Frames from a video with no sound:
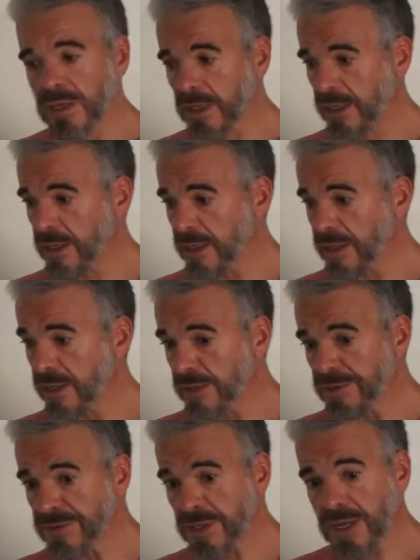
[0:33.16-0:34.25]

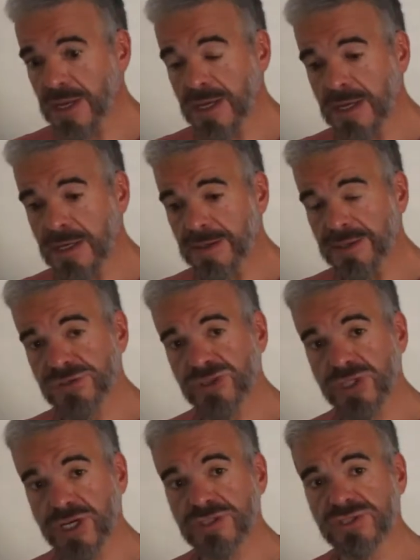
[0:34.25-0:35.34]
and
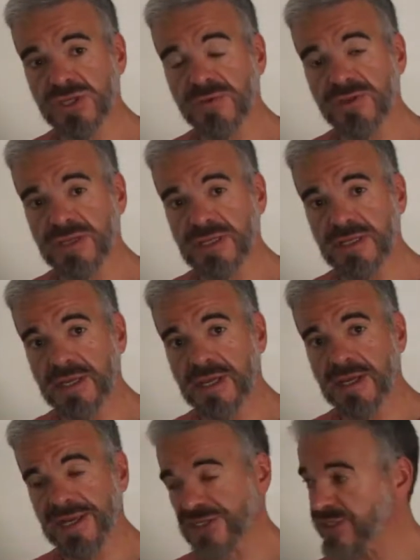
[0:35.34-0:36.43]
share some of the
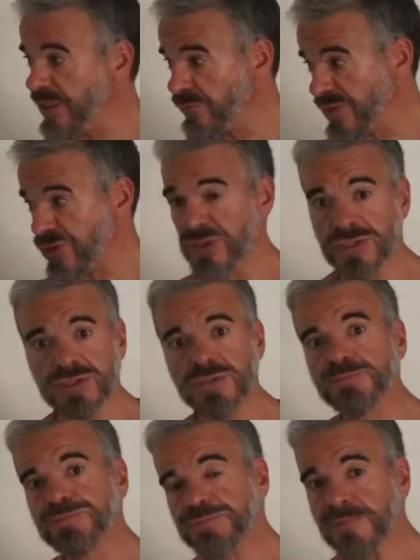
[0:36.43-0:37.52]
excellent returns
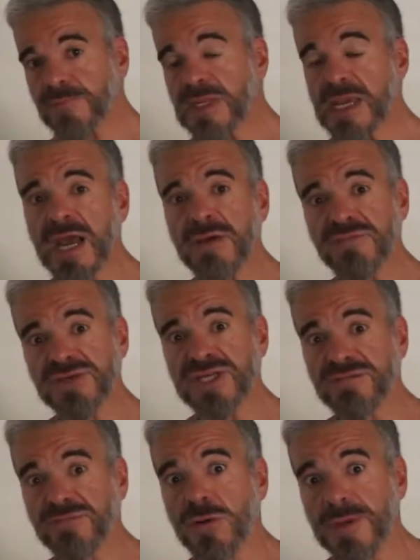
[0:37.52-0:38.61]
I have
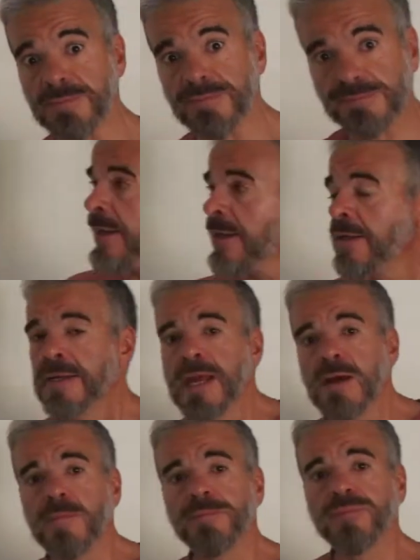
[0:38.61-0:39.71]
received from it.
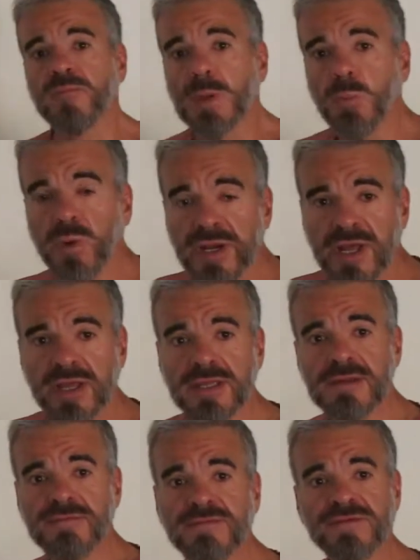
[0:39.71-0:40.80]
Now, when
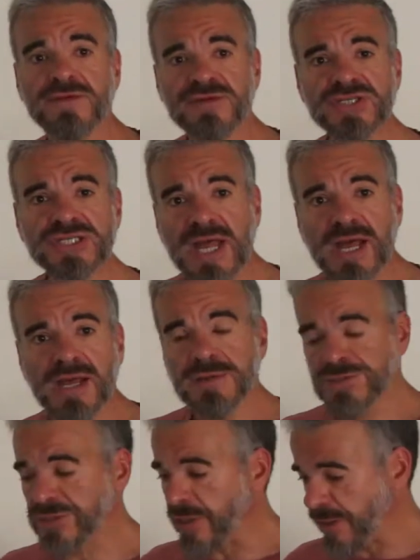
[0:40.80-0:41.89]
I first
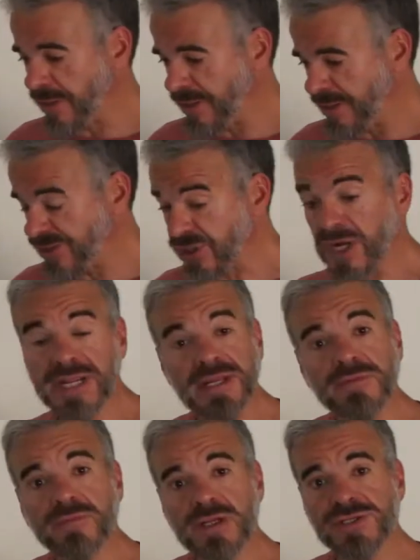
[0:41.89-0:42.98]
started
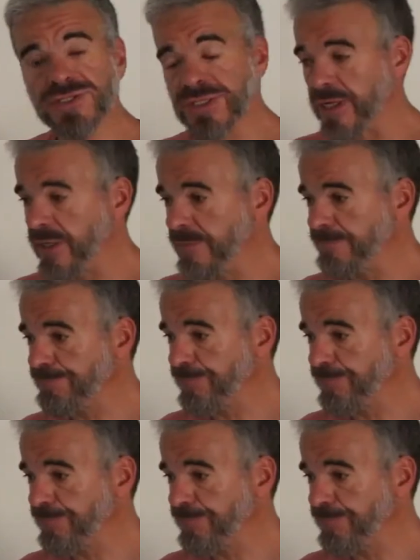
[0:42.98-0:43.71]
studying real estate,